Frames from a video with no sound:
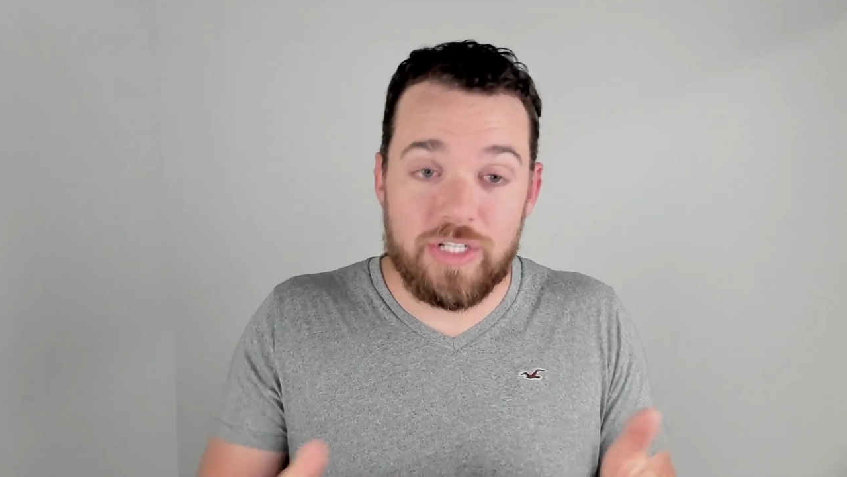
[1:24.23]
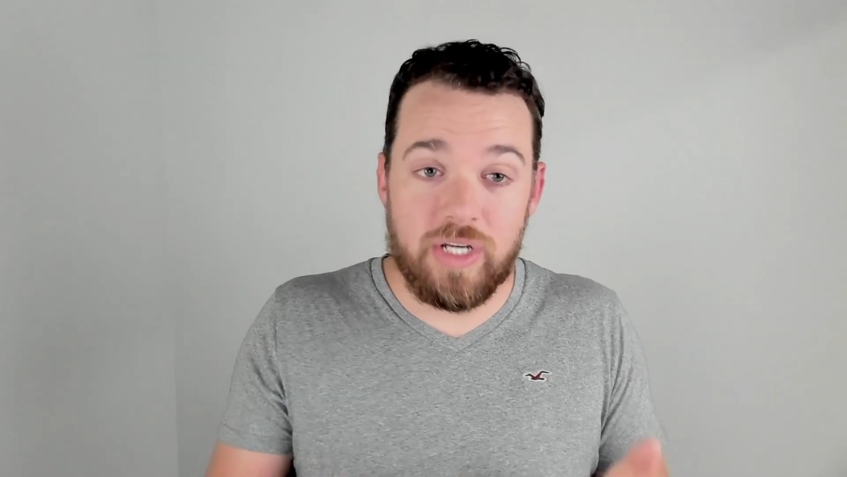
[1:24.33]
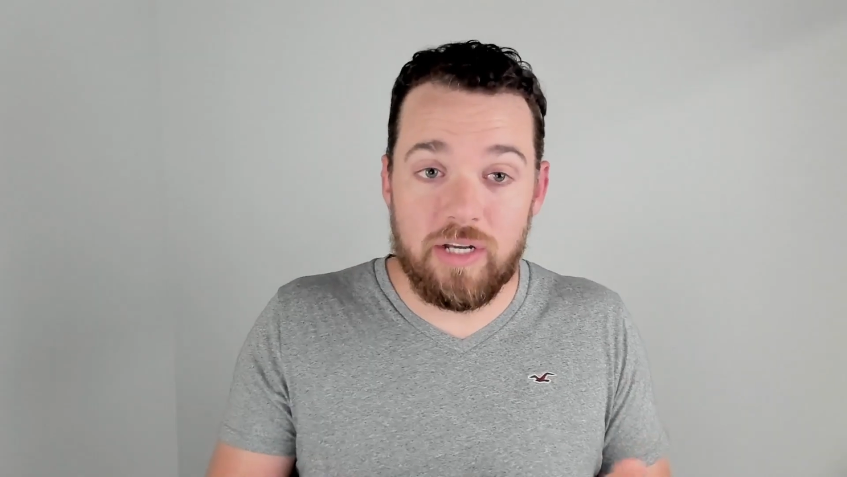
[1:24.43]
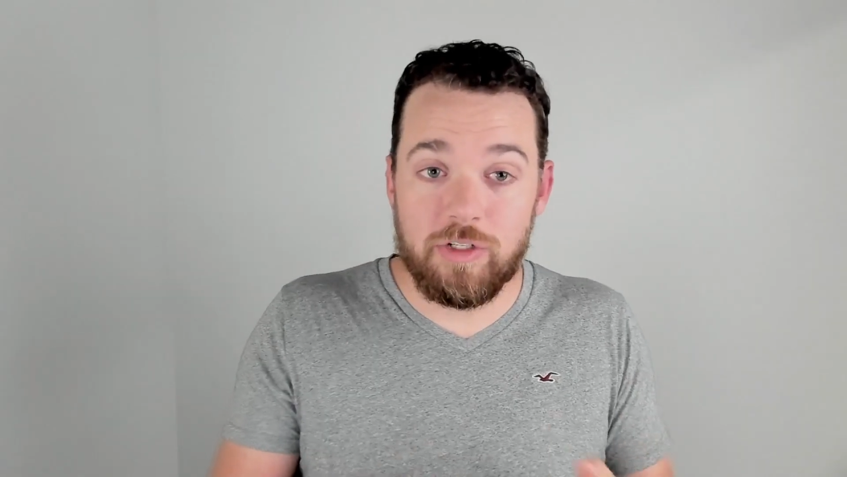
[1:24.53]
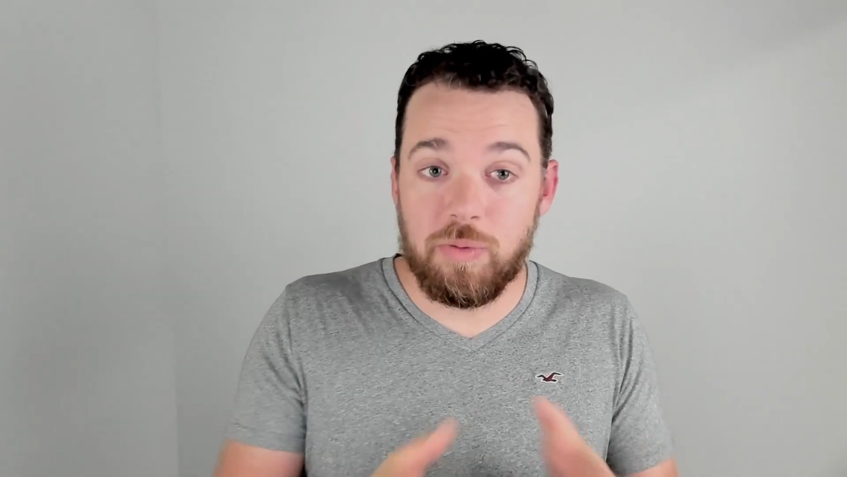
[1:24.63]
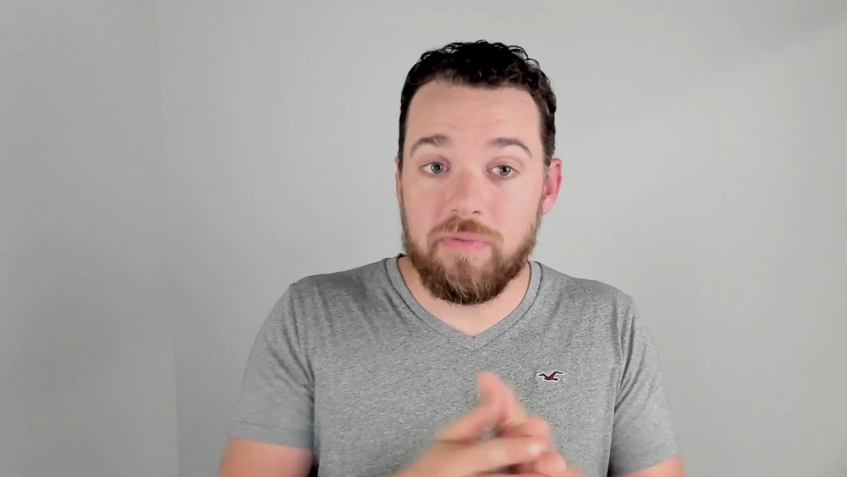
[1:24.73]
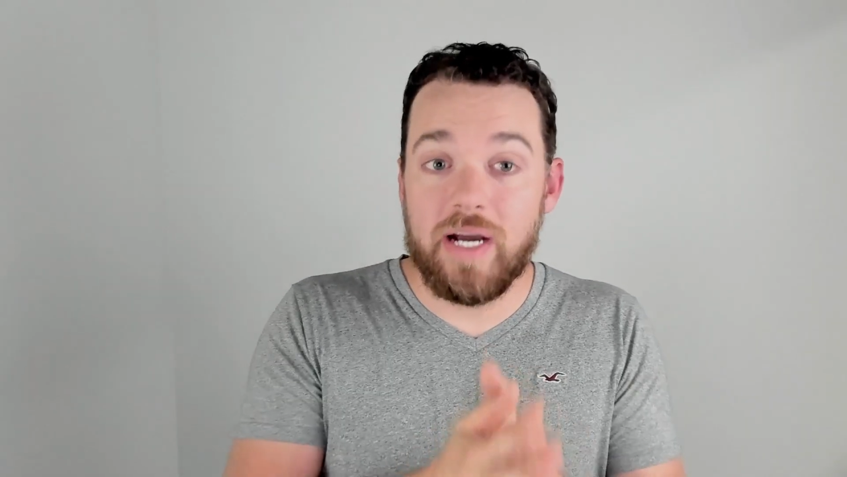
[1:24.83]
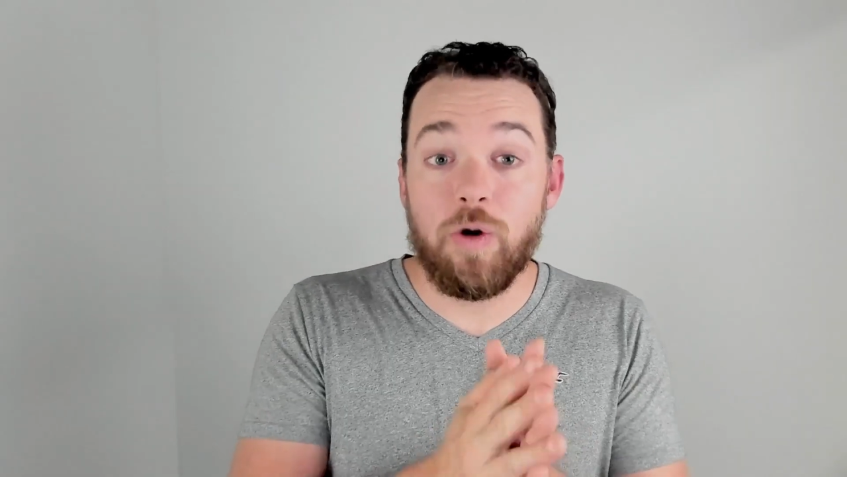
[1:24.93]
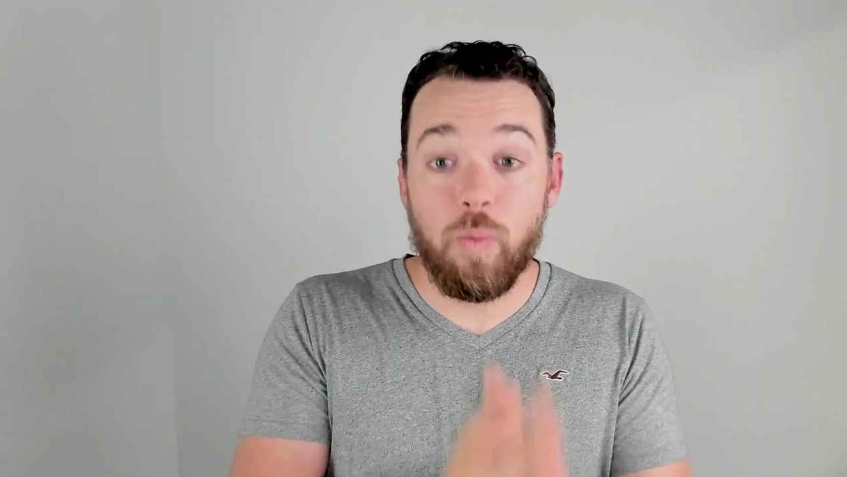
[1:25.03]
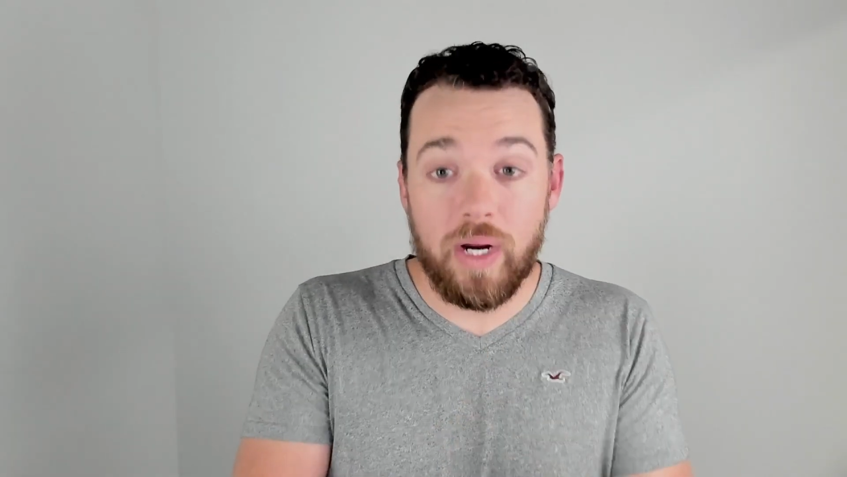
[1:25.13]
channel to
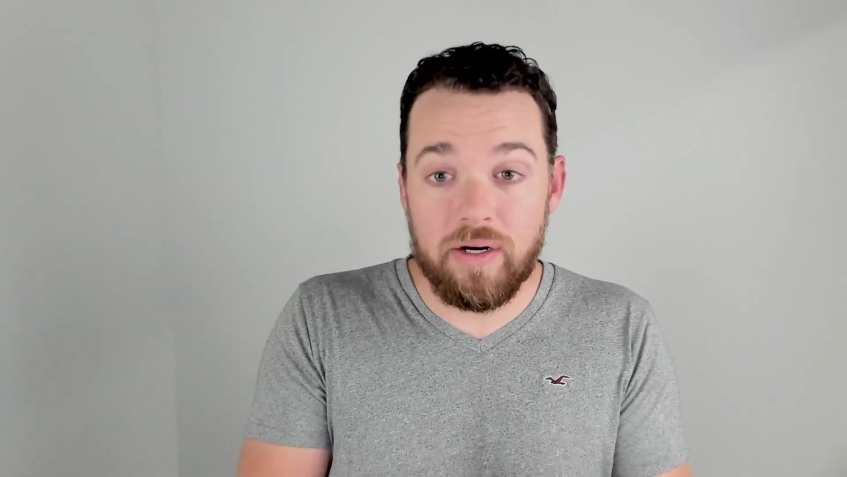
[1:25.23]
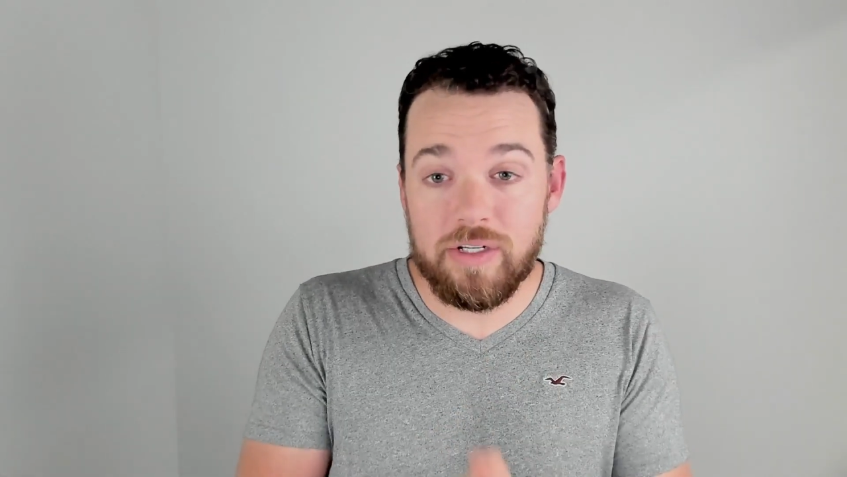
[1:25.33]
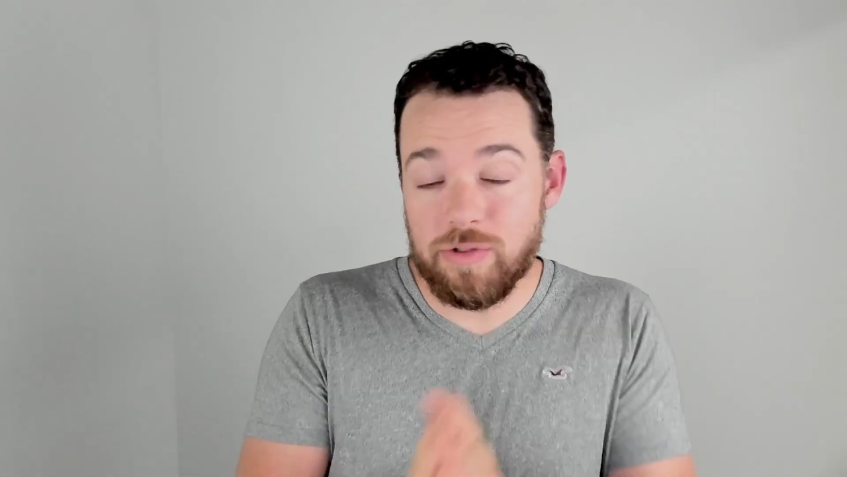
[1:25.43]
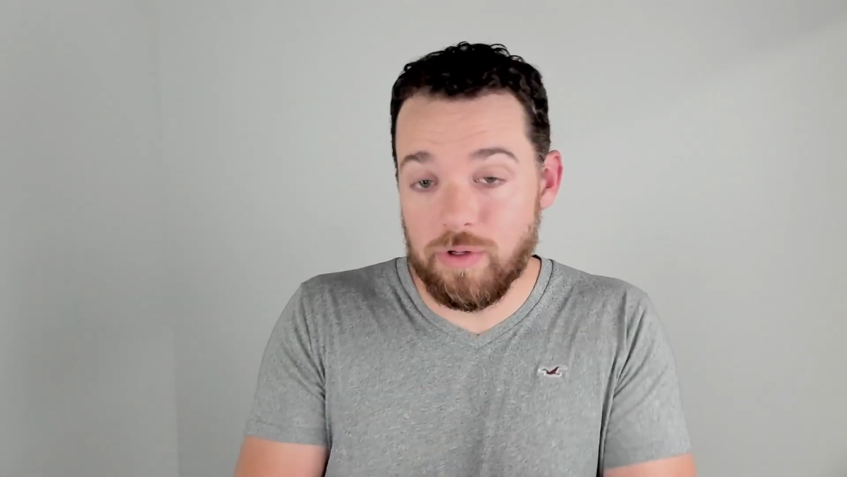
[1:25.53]
provide awareness,